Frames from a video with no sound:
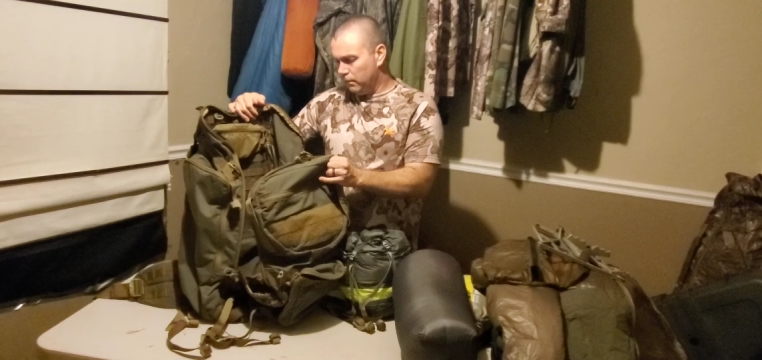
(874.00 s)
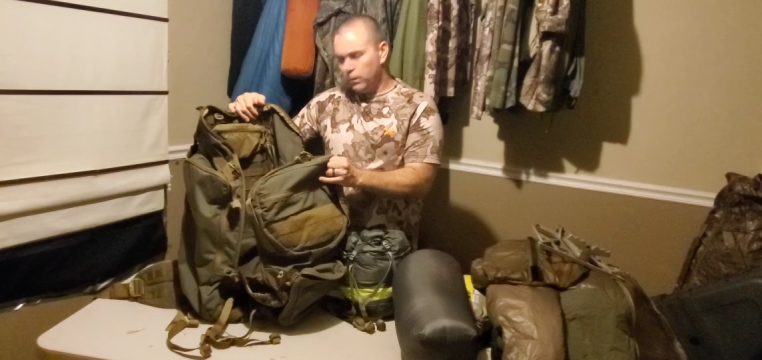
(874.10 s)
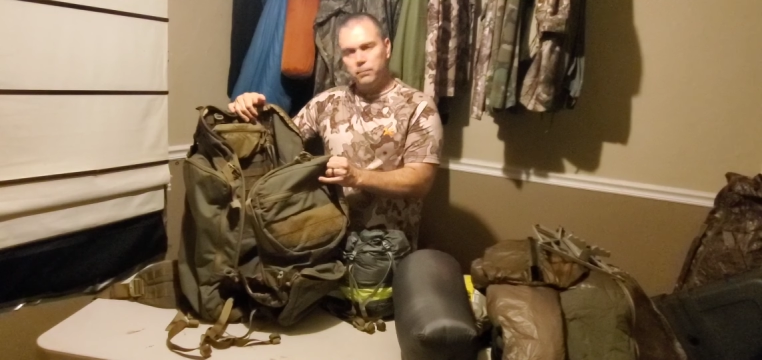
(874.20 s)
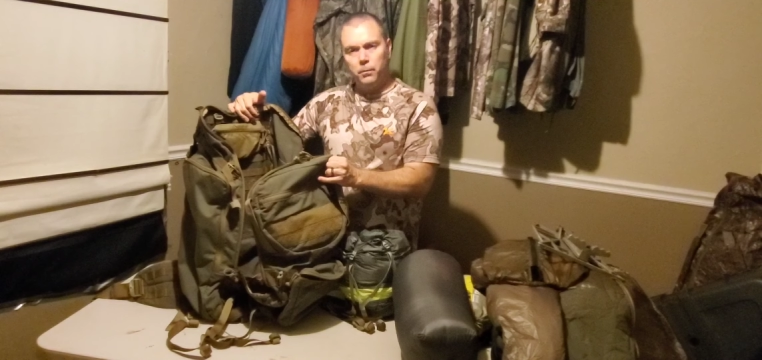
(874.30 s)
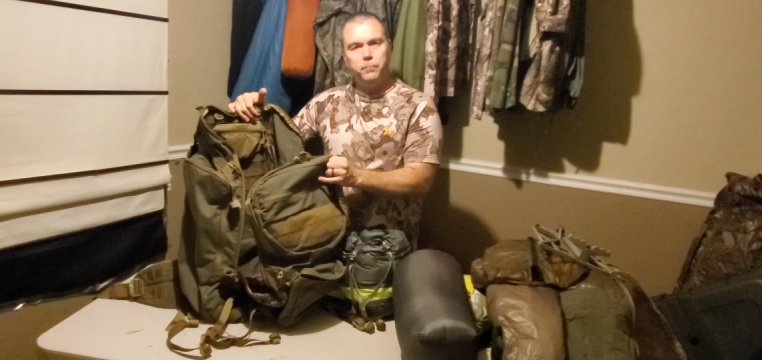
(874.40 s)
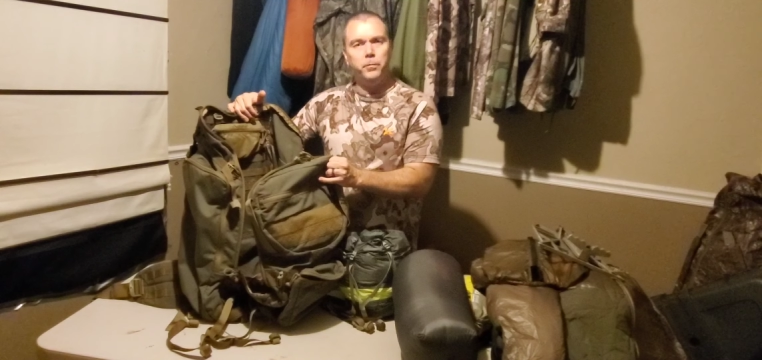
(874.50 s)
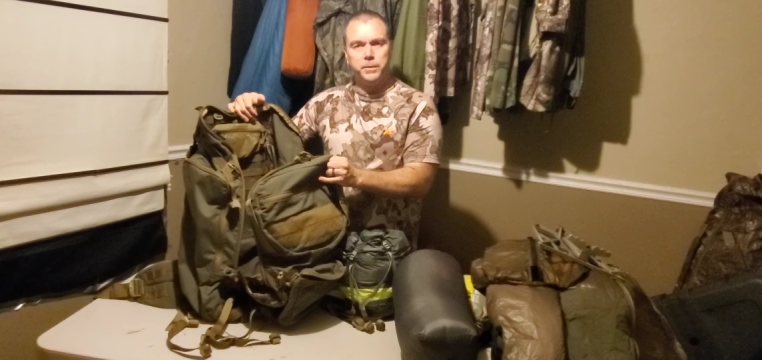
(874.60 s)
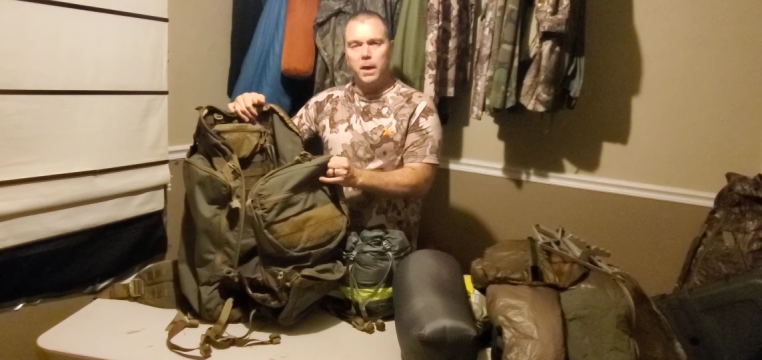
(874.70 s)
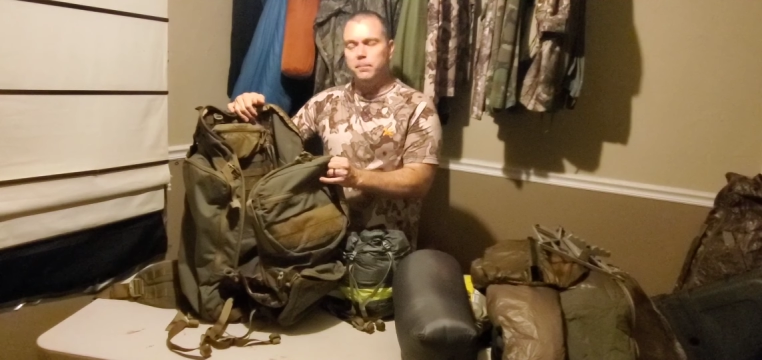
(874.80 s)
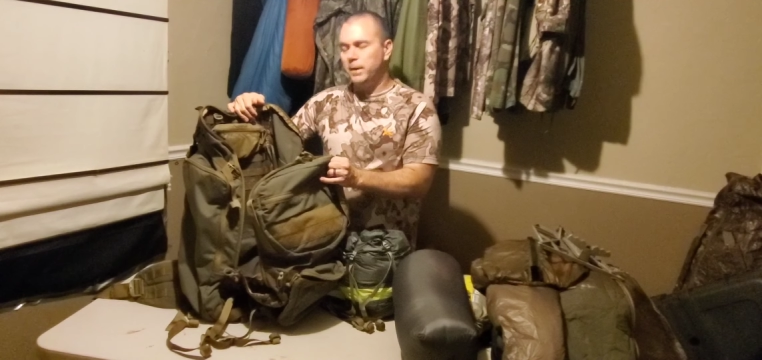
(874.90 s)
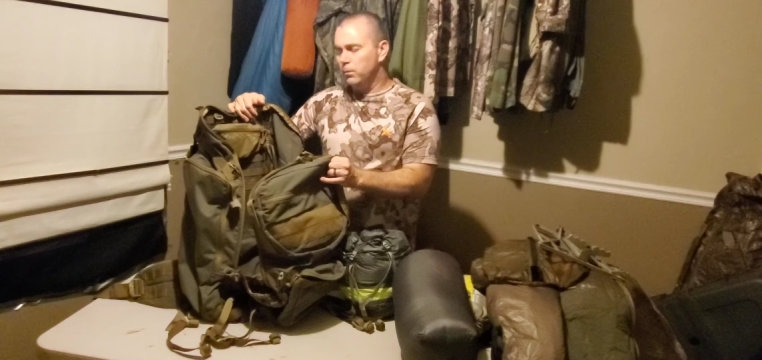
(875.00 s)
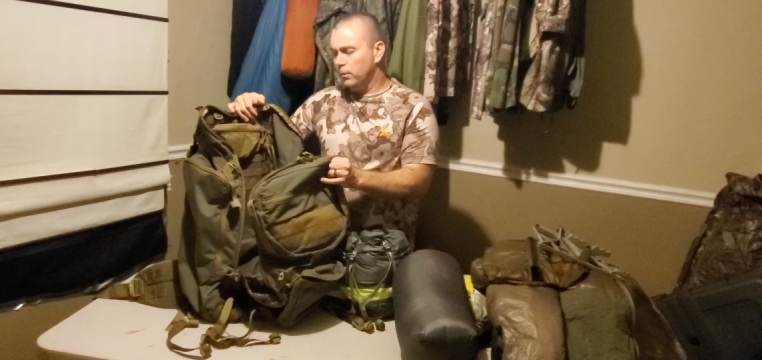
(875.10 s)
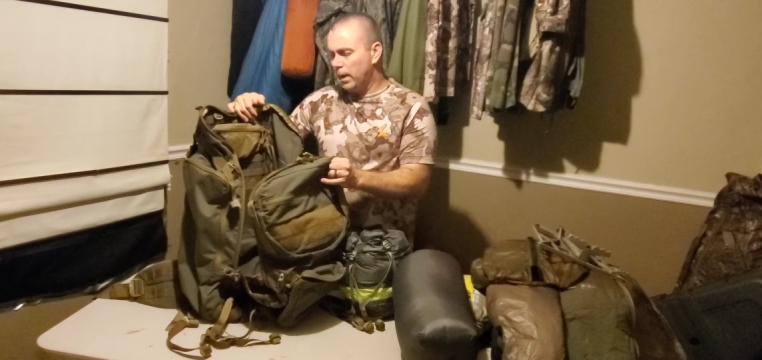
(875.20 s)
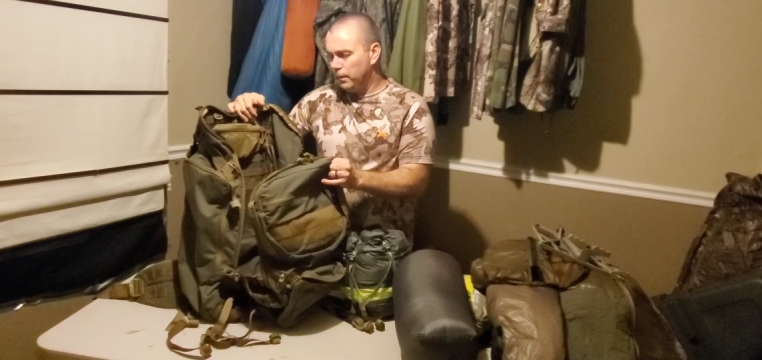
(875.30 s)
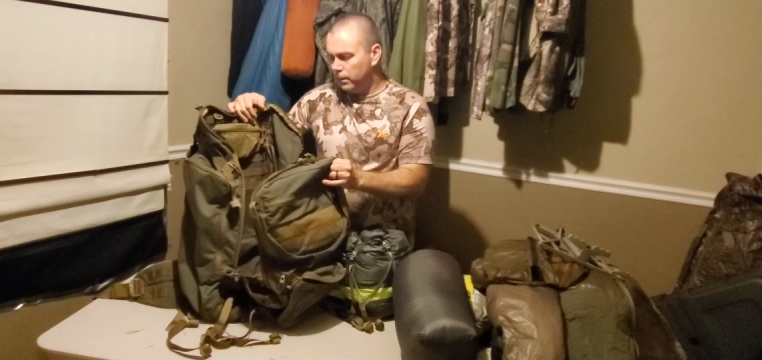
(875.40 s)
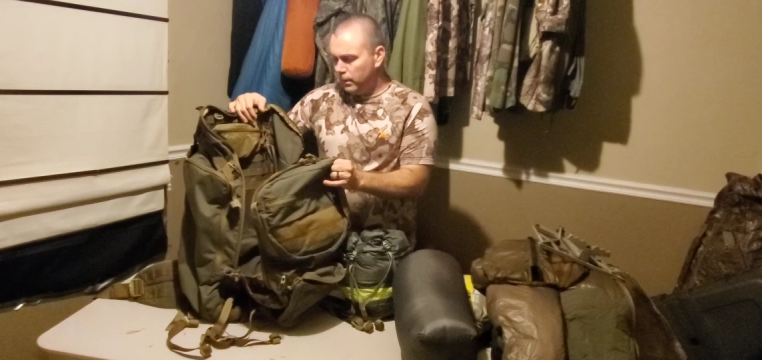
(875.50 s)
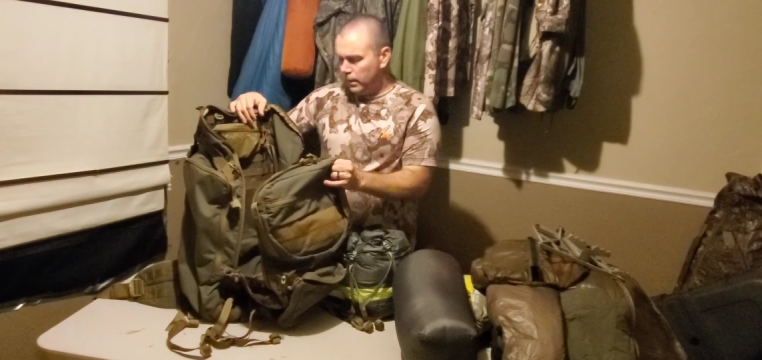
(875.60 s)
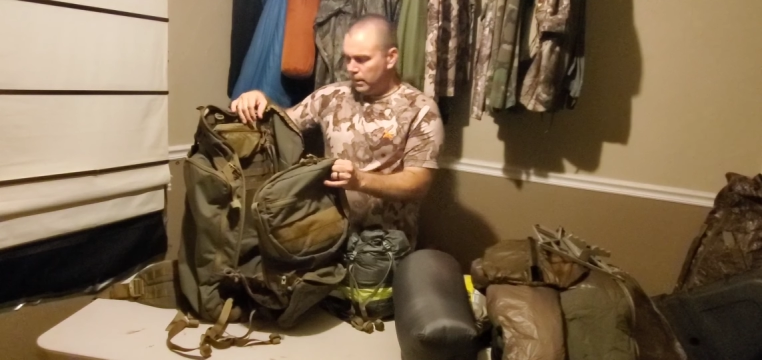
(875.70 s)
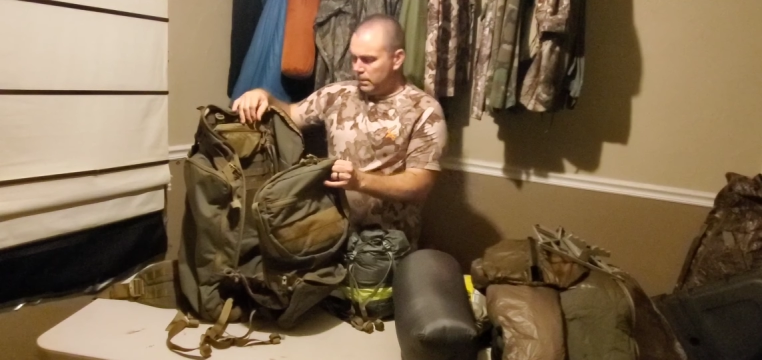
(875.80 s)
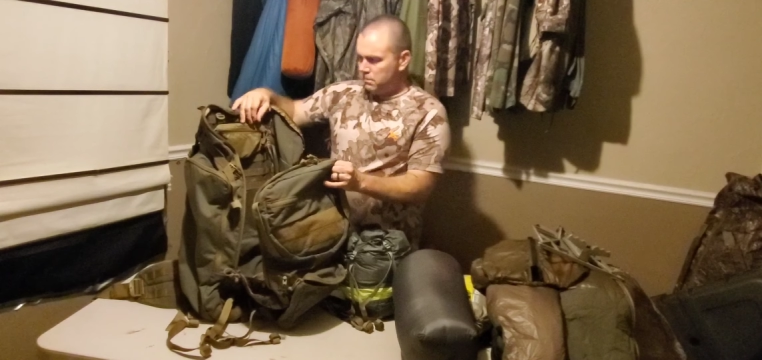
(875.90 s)
or full tom decoy rather.
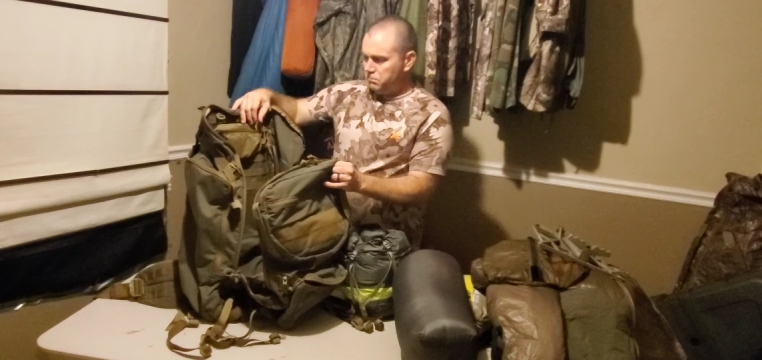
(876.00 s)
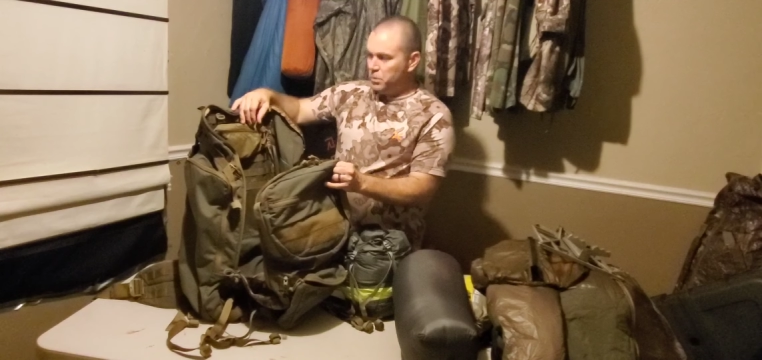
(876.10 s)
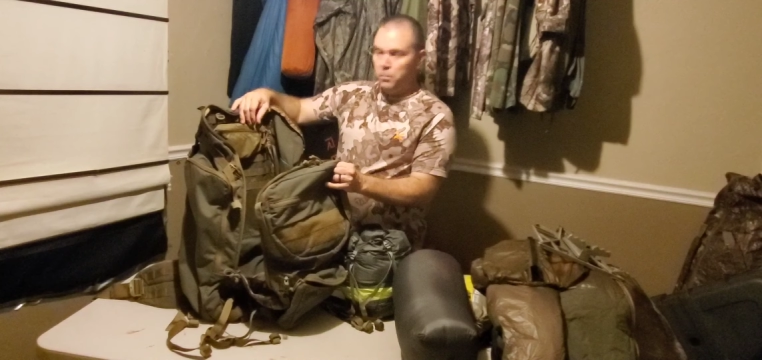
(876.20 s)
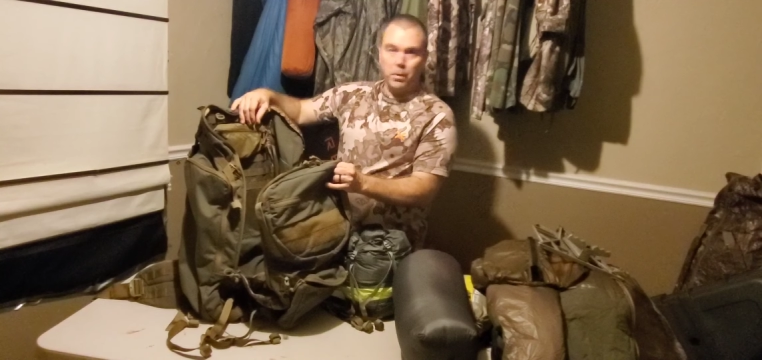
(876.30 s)
No